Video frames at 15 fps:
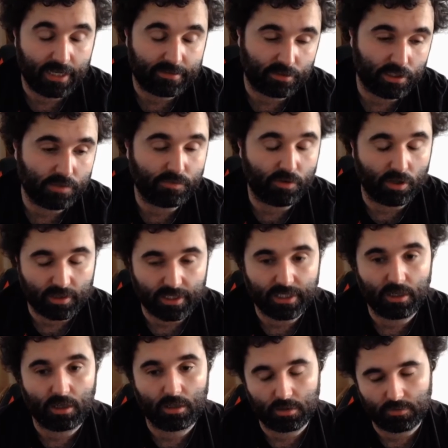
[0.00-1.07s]
So you've got
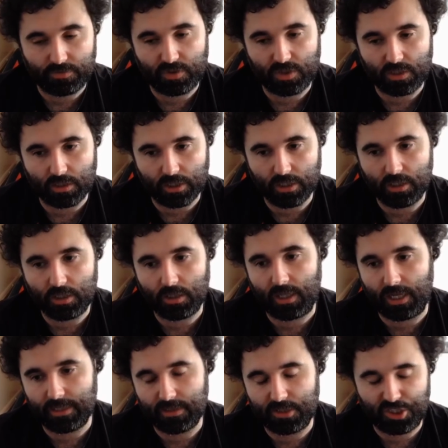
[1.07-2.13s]
Leon, obviously the girl,
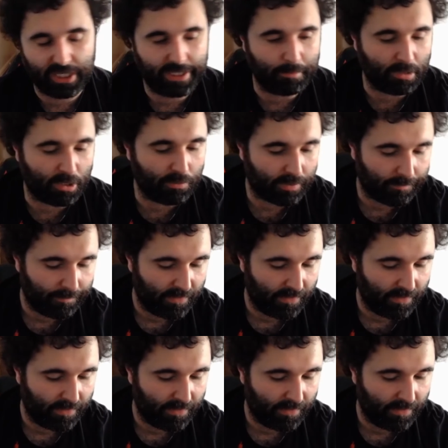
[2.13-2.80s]
and the Shady Bloke.